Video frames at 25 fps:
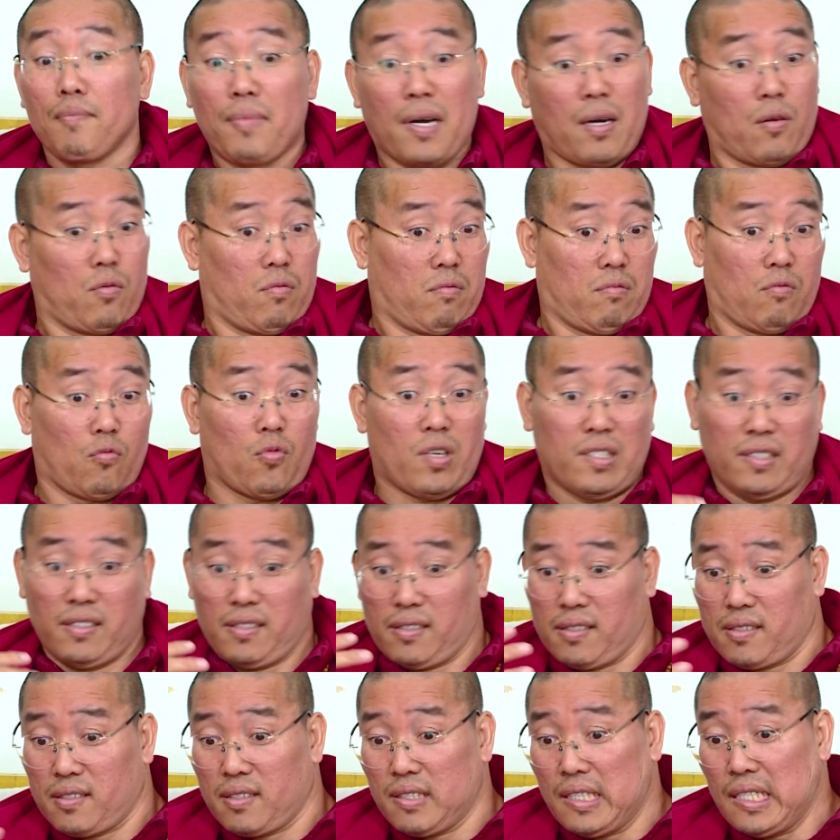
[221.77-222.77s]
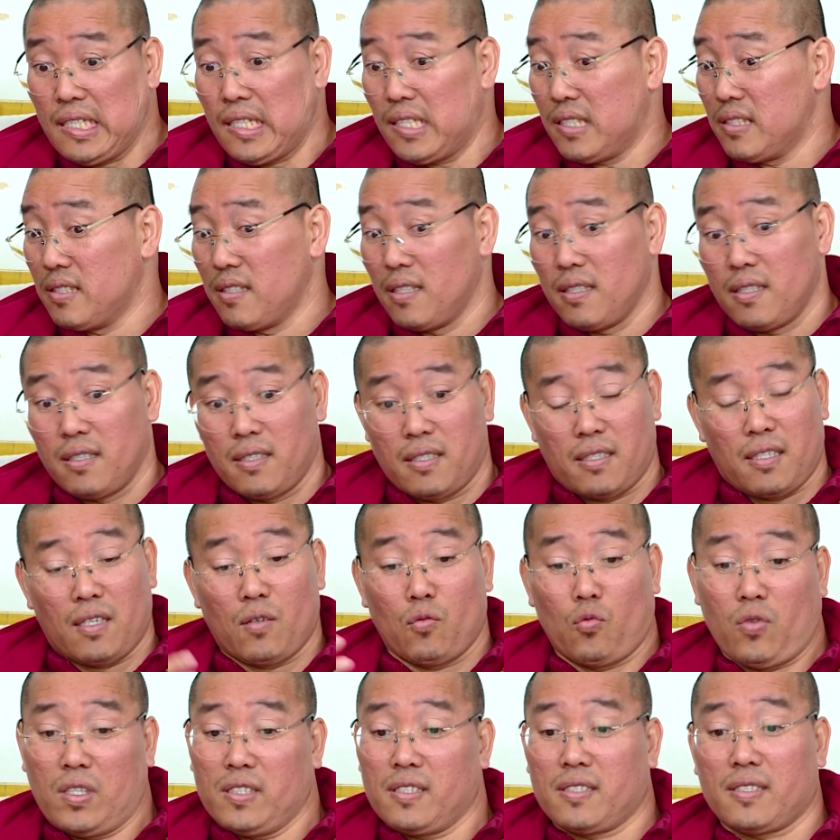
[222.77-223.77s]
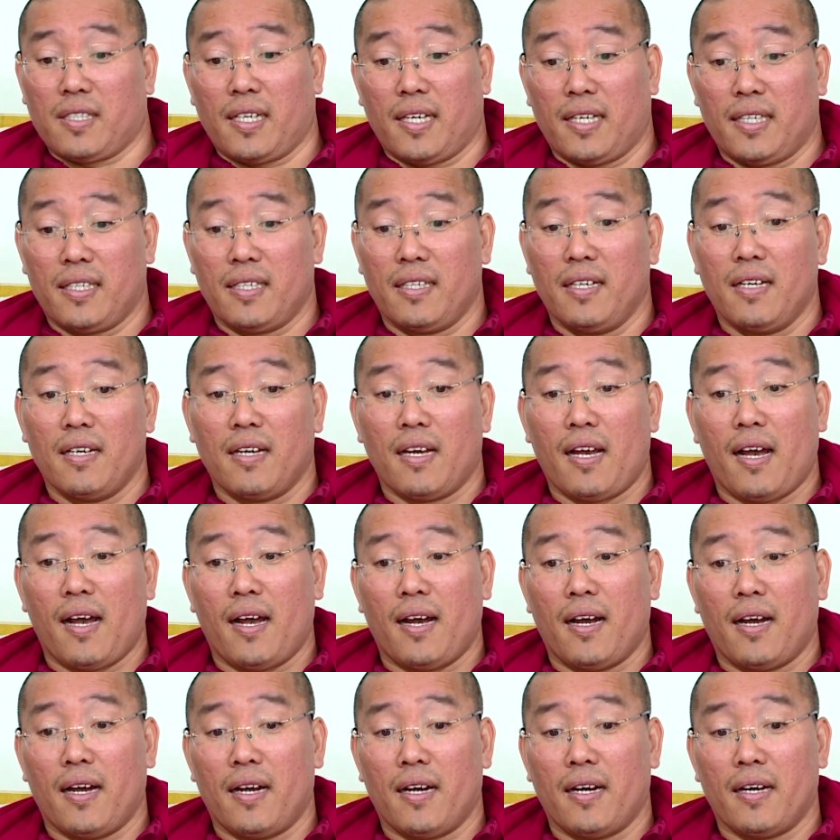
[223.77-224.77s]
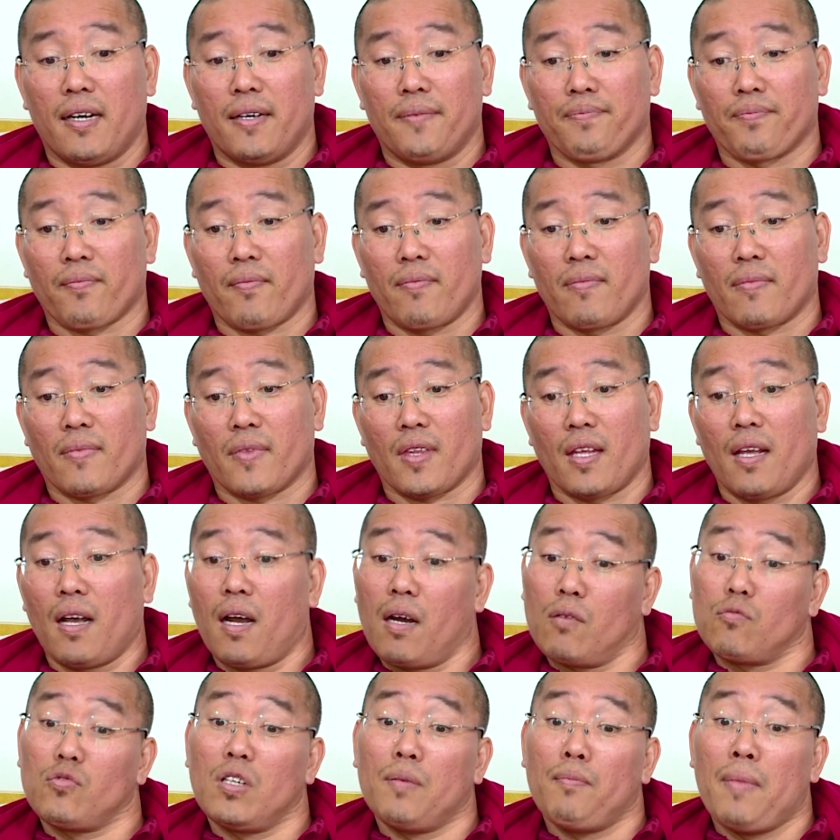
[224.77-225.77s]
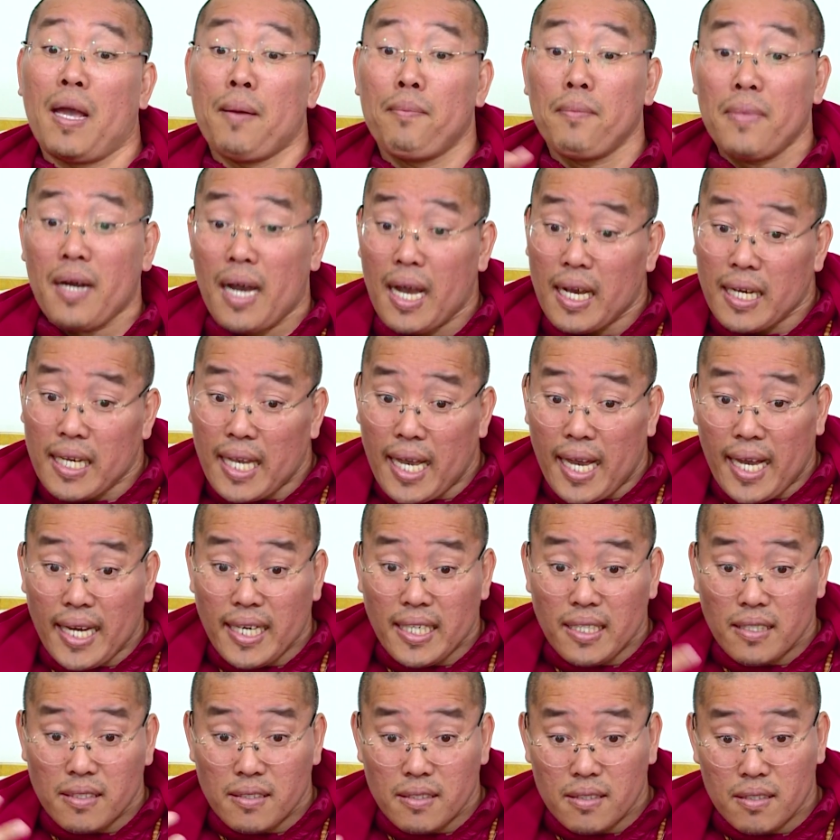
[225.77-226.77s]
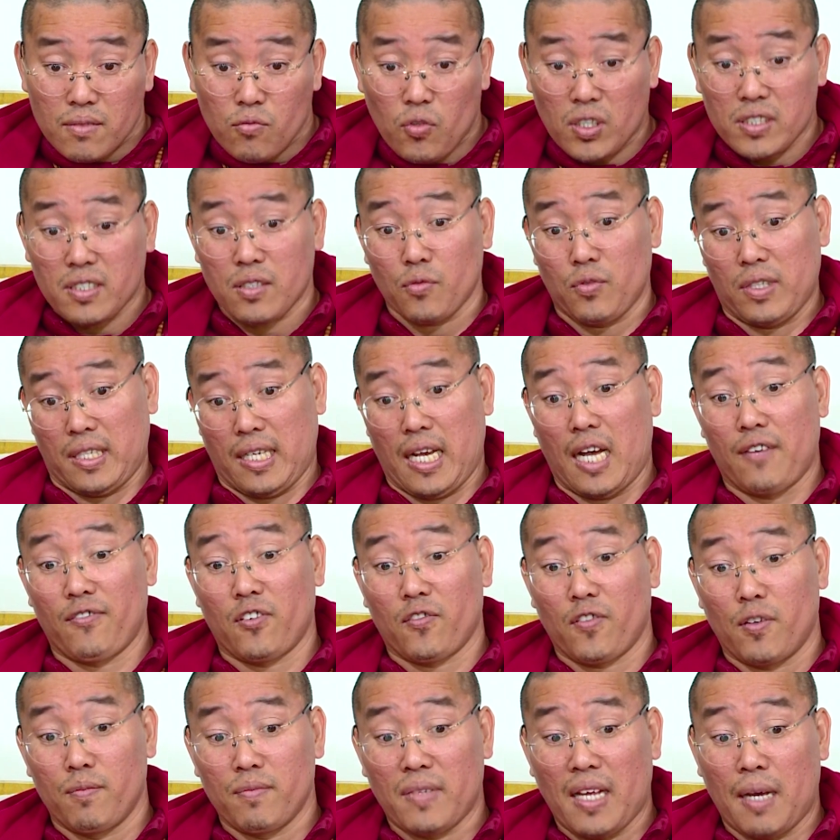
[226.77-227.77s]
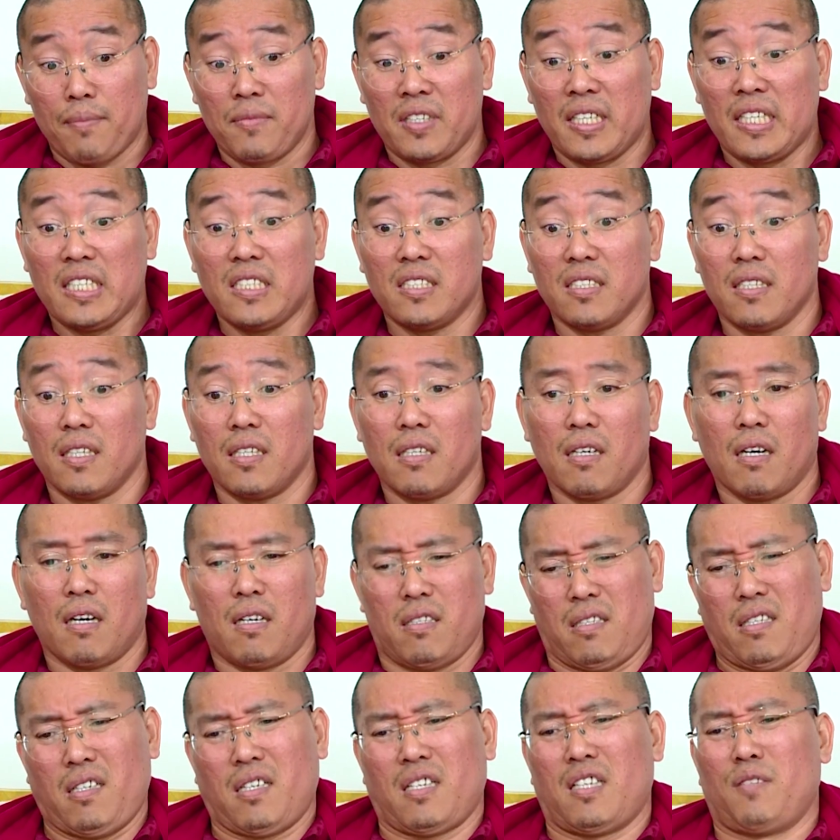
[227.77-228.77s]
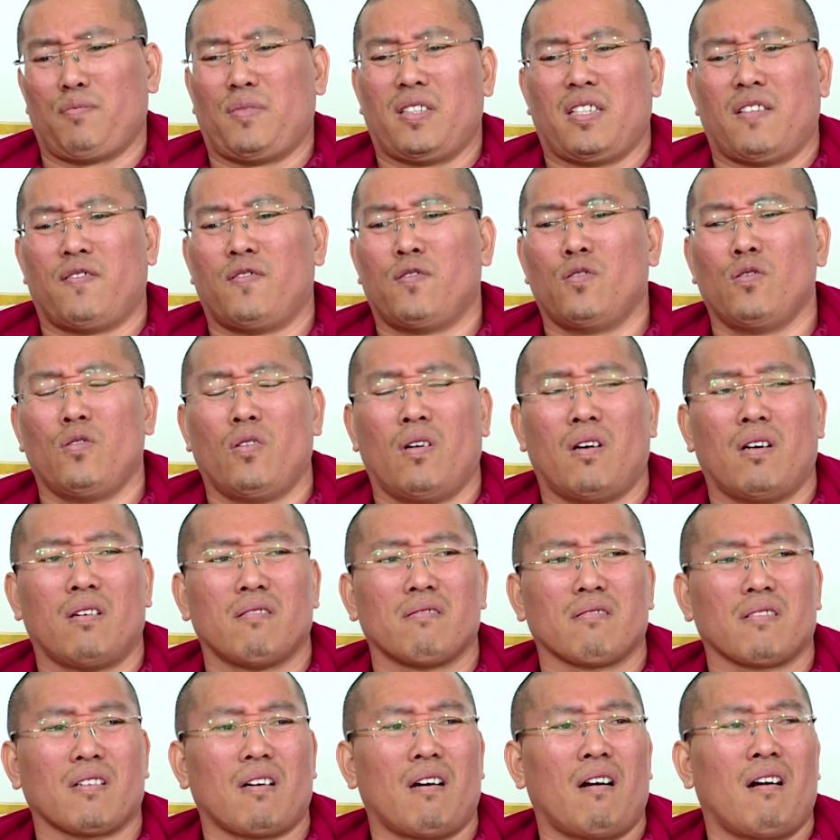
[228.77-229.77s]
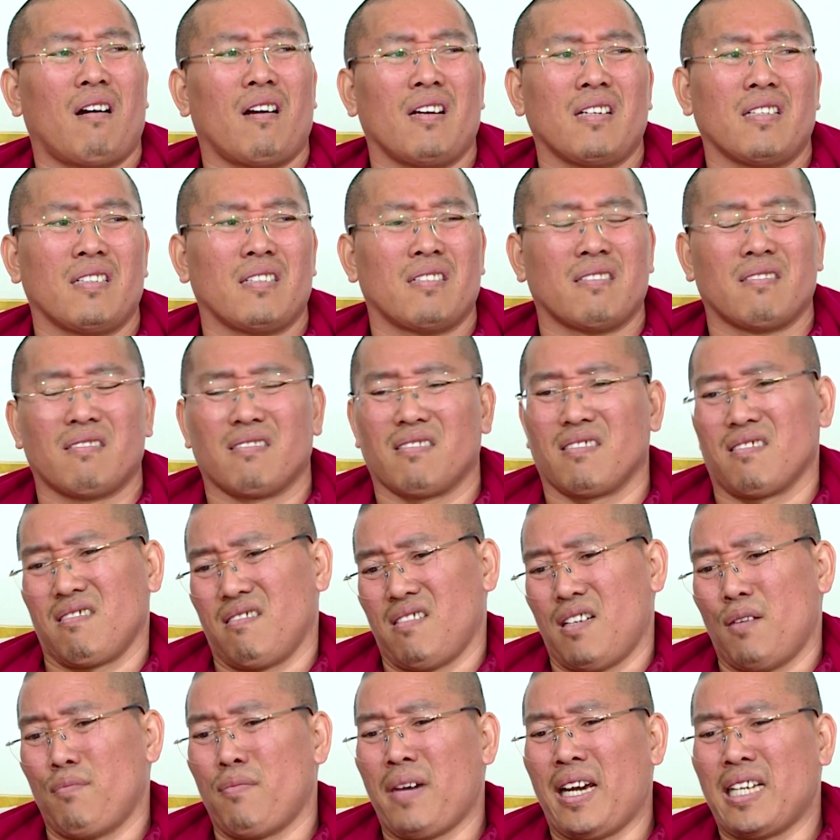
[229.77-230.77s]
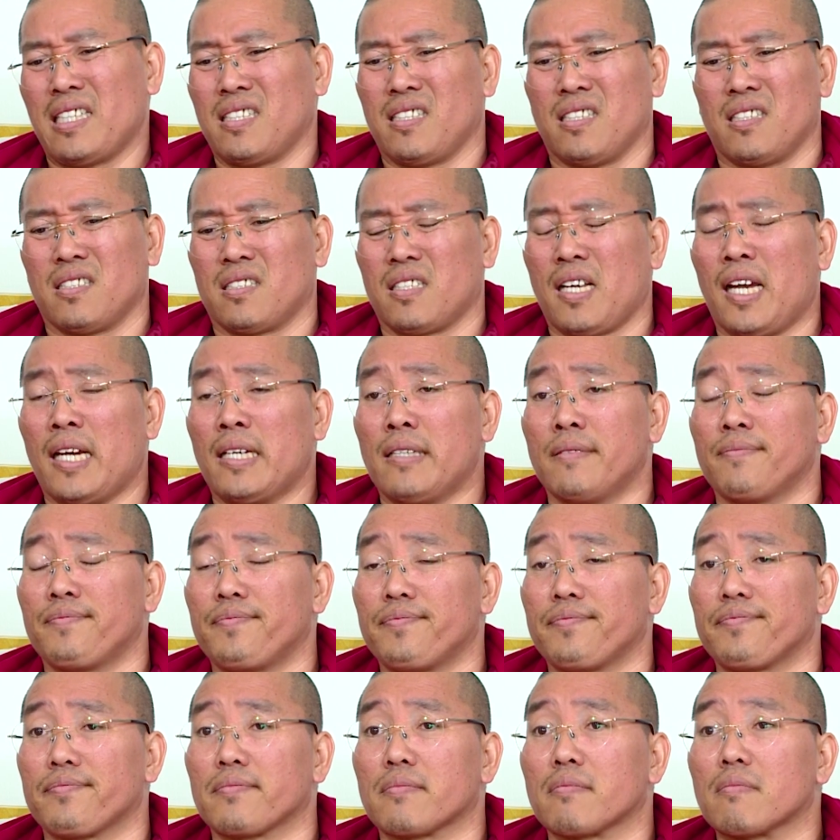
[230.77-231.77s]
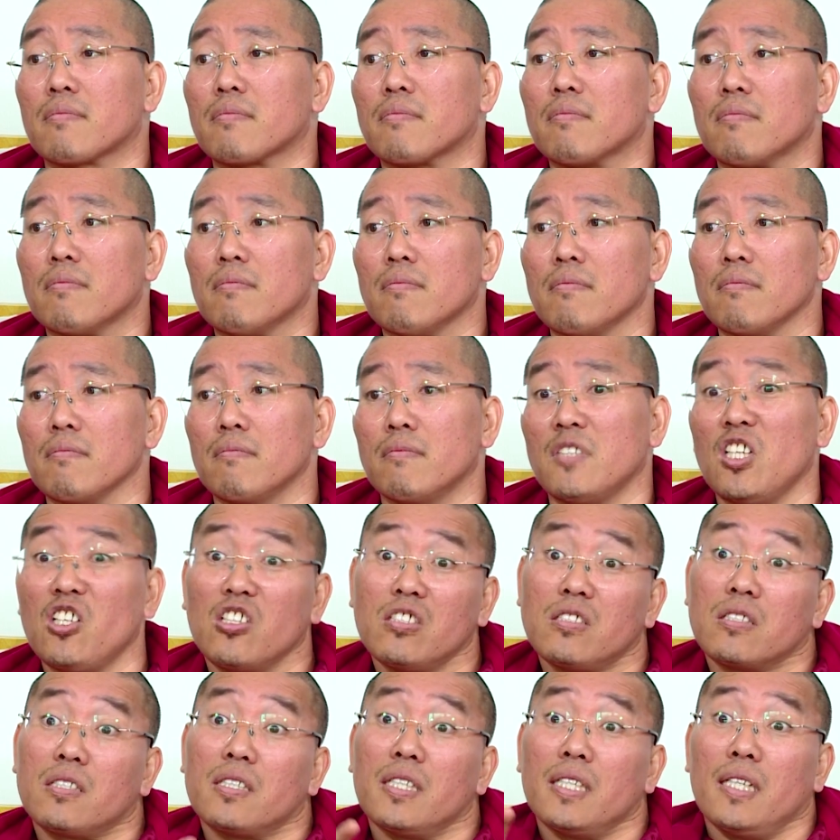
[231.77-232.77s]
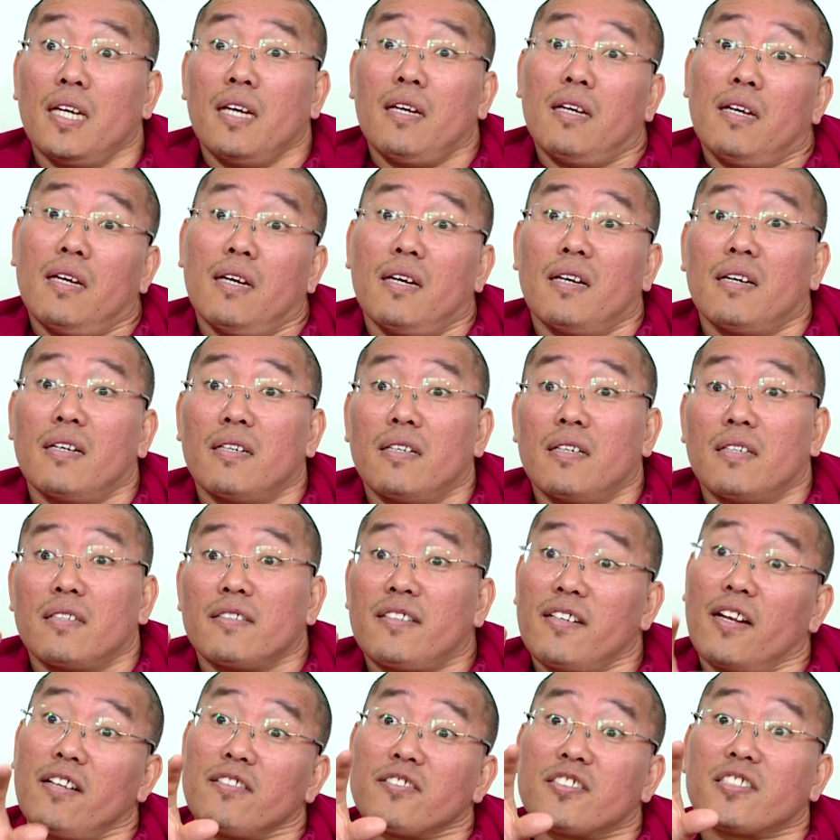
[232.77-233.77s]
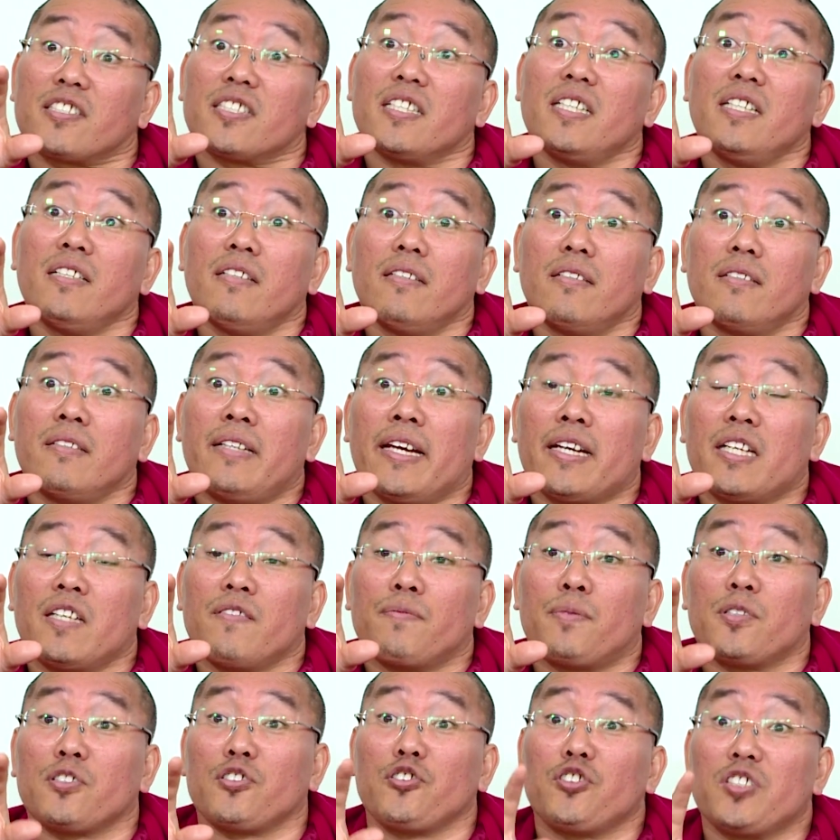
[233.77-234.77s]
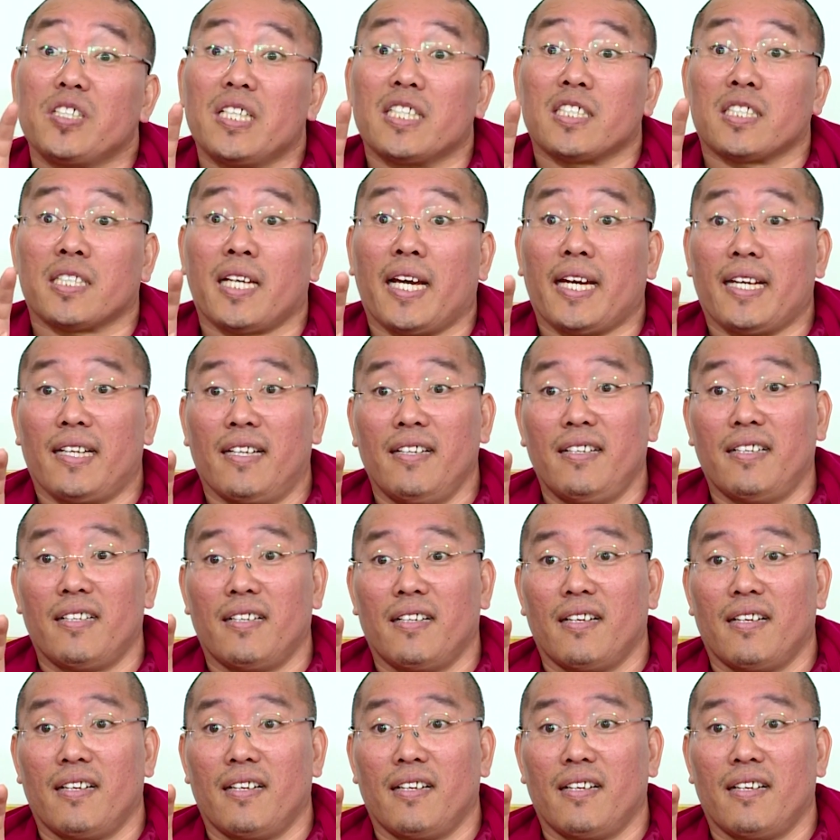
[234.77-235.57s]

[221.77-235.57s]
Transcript: But once, you know, like once they um, remember again, once they recover from the amnesia, oh, they're going to be a full on kindness, amazing sight. You just see, you don't see the negative person, you see a saint.